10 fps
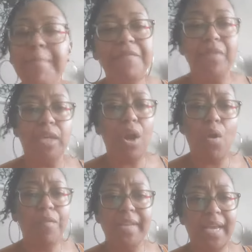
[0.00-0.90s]
for the
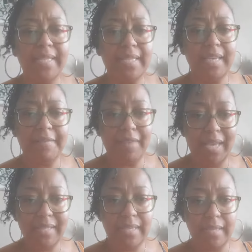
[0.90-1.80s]
COVID-19
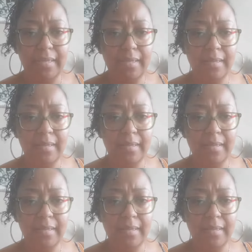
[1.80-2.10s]
vaccine.